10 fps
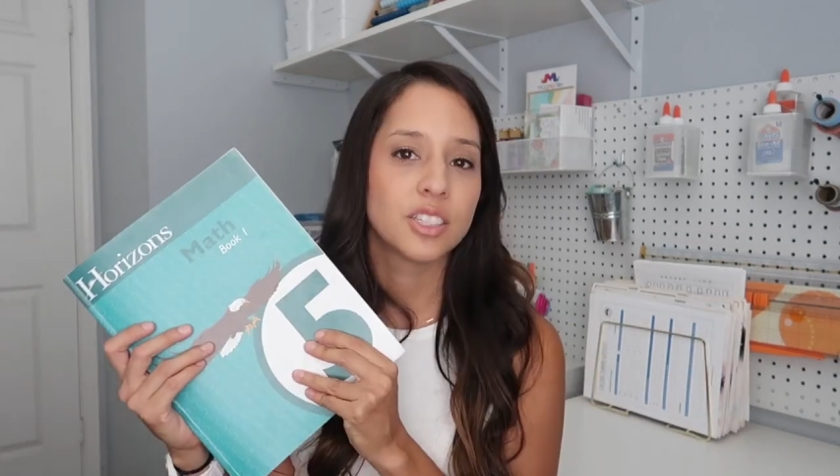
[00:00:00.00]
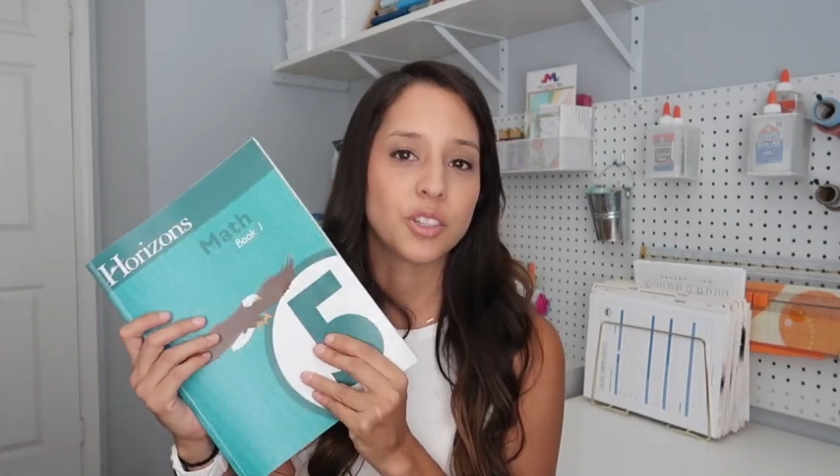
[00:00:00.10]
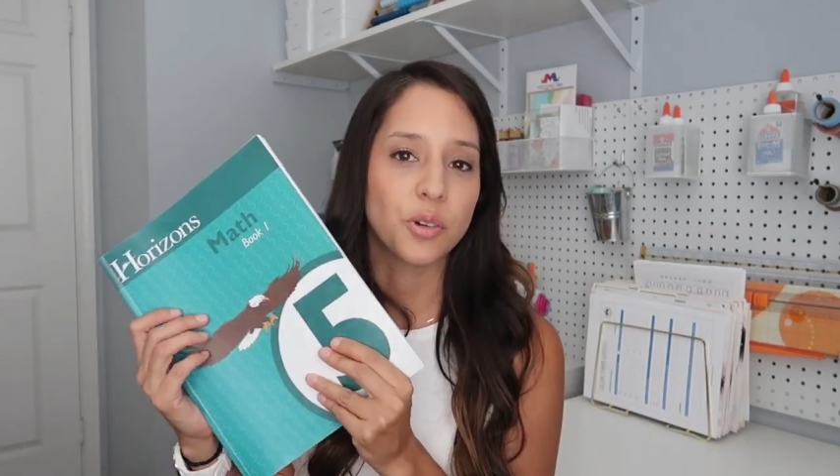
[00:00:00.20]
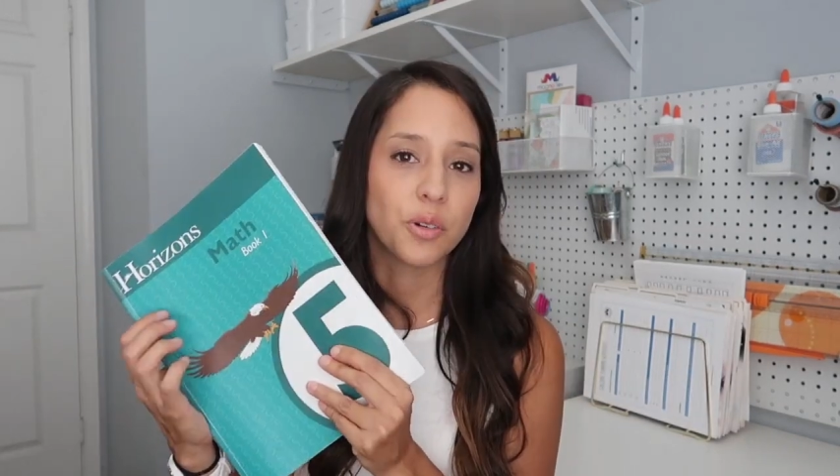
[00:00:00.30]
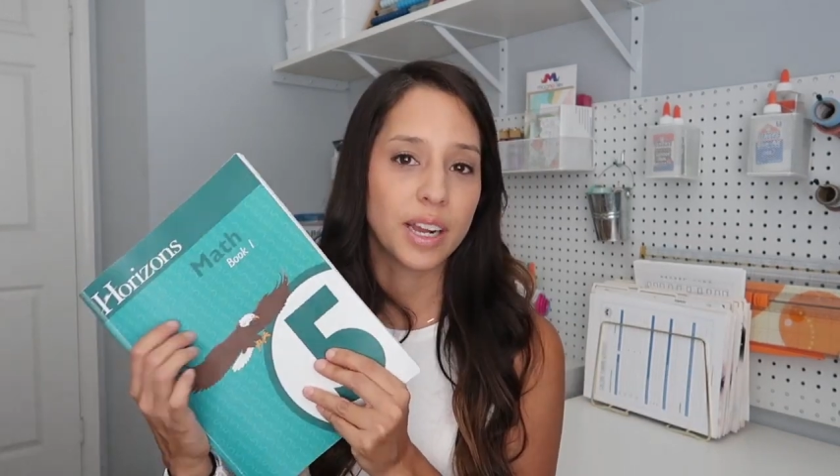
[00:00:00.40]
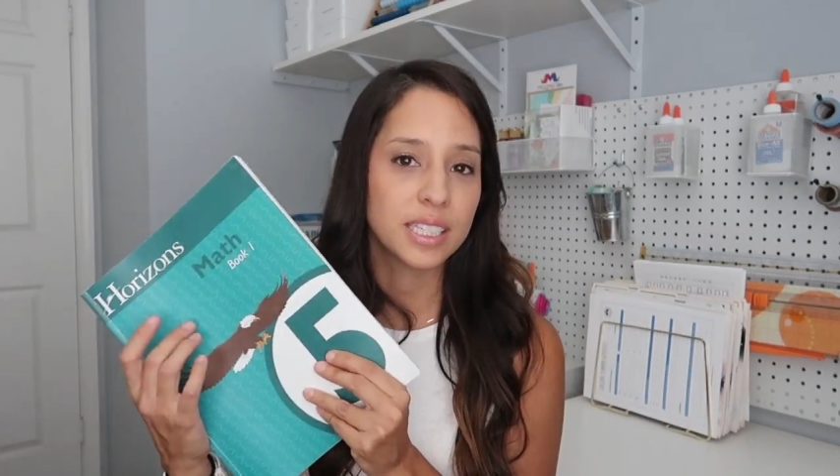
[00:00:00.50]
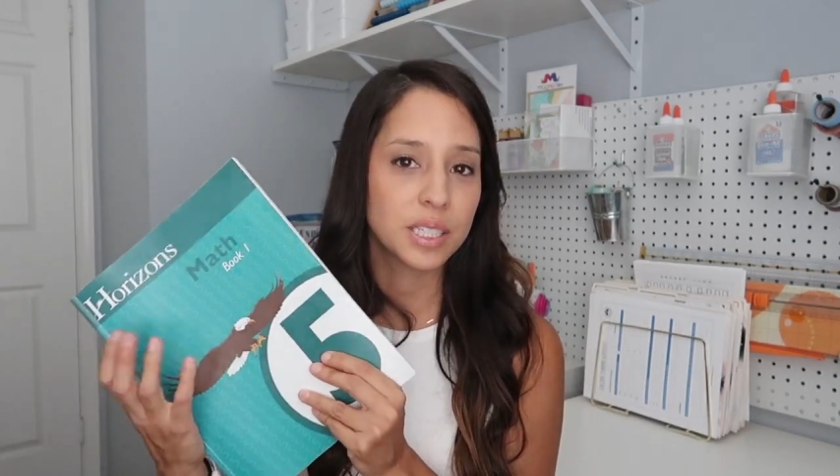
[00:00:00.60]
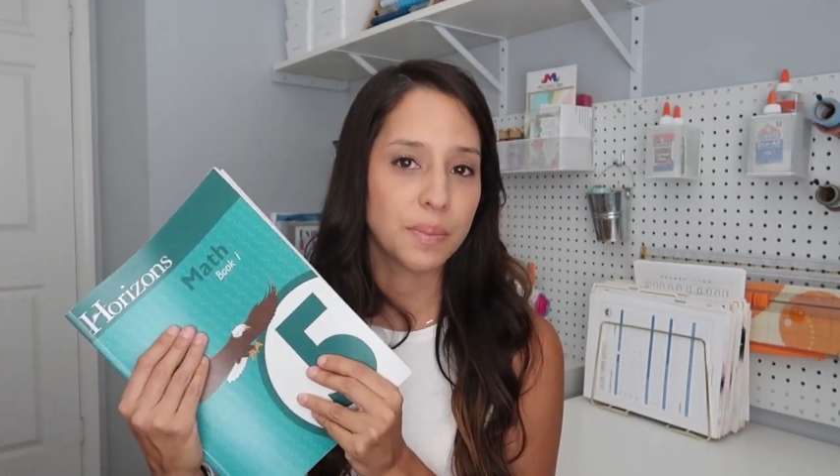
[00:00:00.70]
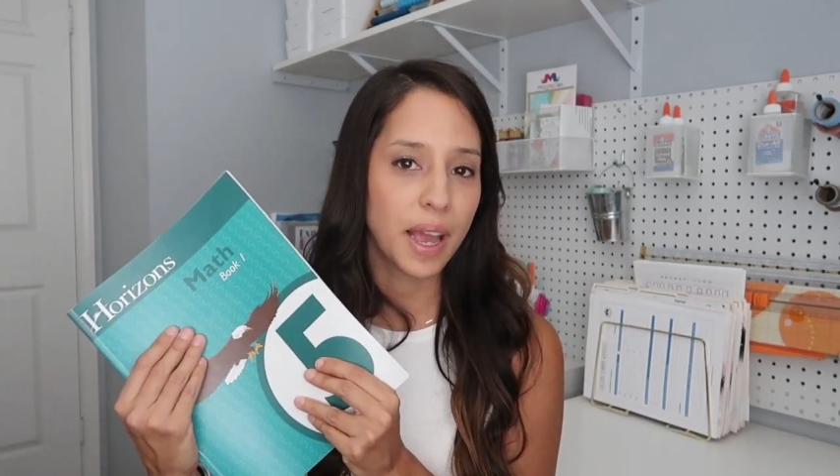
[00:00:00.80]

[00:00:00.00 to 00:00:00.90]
So Horizons